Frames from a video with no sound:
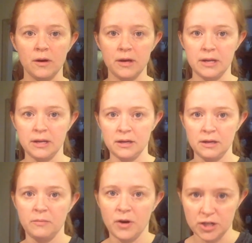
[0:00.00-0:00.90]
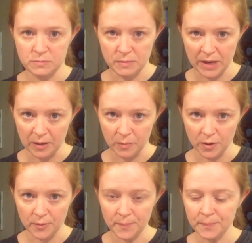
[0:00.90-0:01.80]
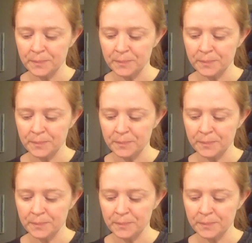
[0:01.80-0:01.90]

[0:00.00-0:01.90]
on parchment paper,